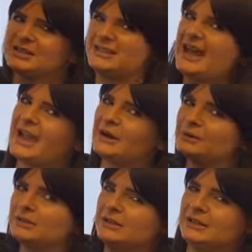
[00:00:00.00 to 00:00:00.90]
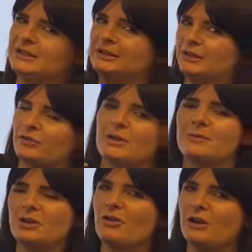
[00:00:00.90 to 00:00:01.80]
now. Throw them
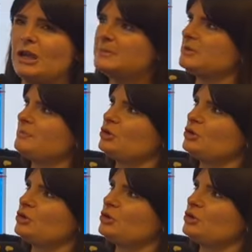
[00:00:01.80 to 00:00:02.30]
at your grown-ups.